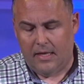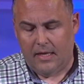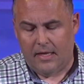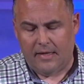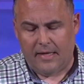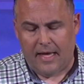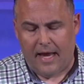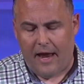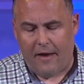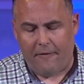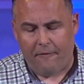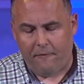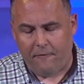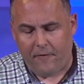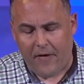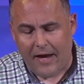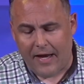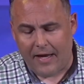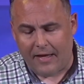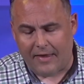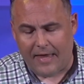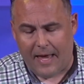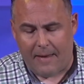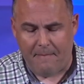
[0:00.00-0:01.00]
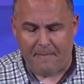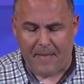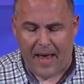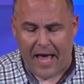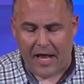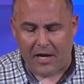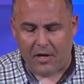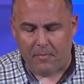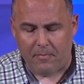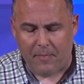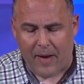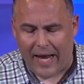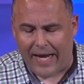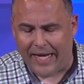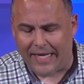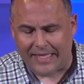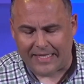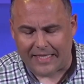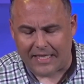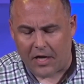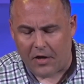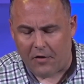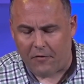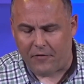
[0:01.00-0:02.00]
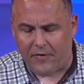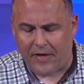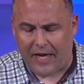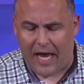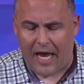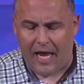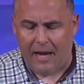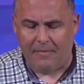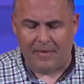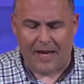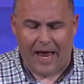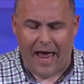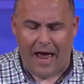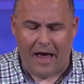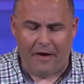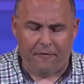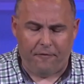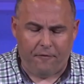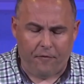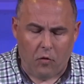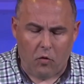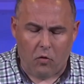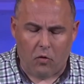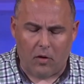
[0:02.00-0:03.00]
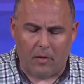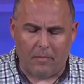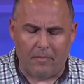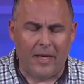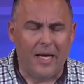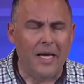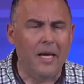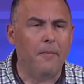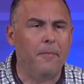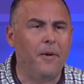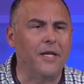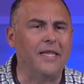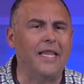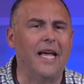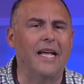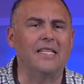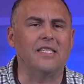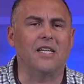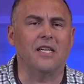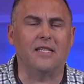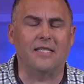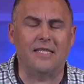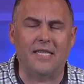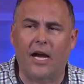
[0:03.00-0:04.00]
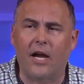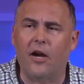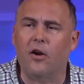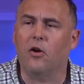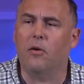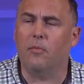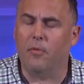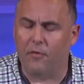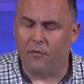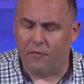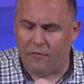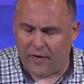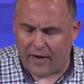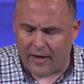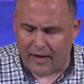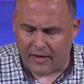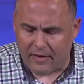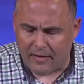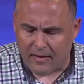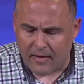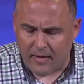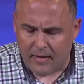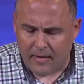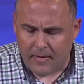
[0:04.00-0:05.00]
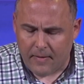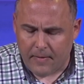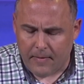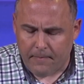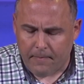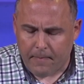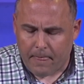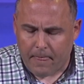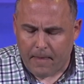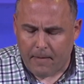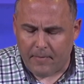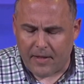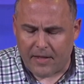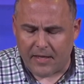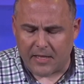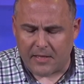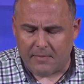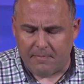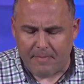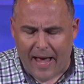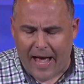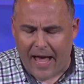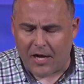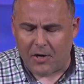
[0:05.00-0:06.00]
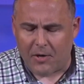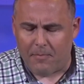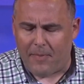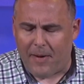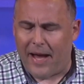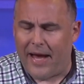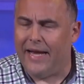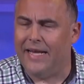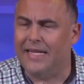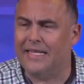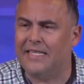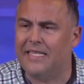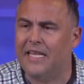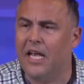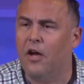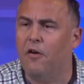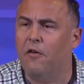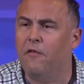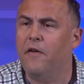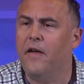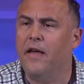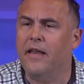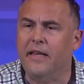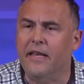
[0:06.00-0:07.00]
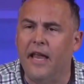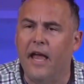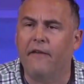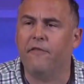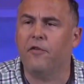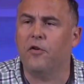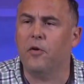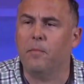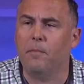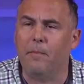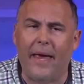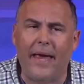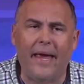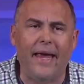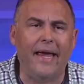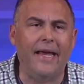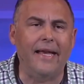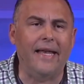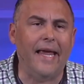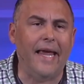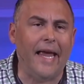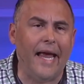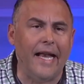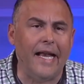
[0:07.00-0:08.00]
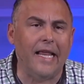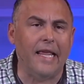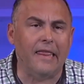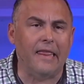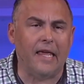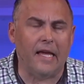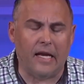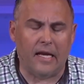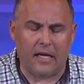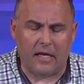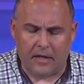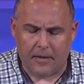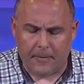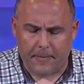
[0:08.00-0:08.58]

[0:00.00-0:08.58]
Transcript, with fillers: They have faith that matter by itself came to have form, but that's a terrible faith because matter by itself never made anything.